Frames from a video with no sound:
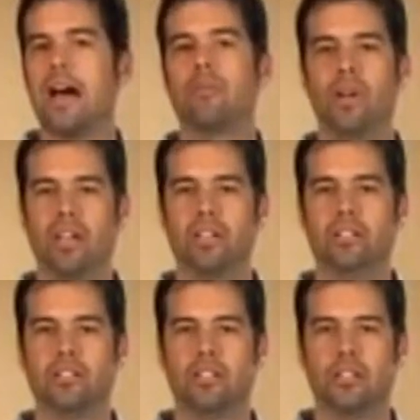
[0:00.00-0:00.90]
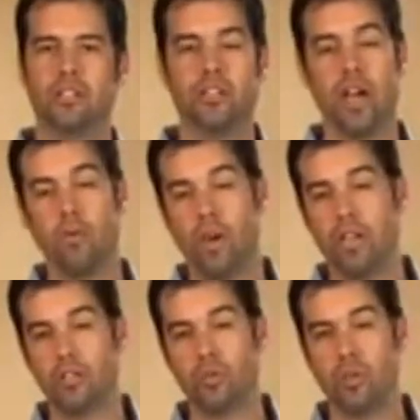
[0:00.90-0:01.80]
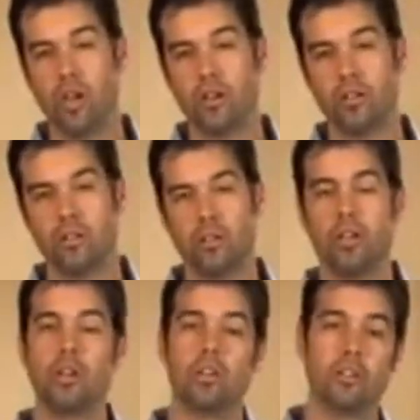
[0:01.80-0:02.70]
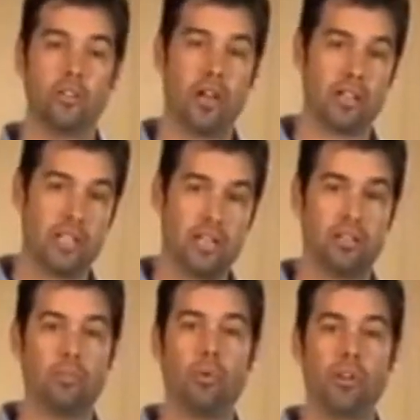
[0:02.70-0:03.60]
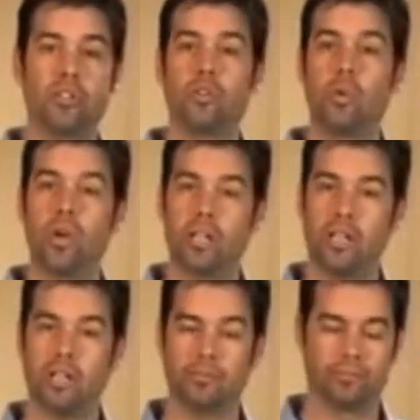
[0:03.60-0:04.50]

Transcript: not ready. You're not waiting too long, you're not taking the point too quickly.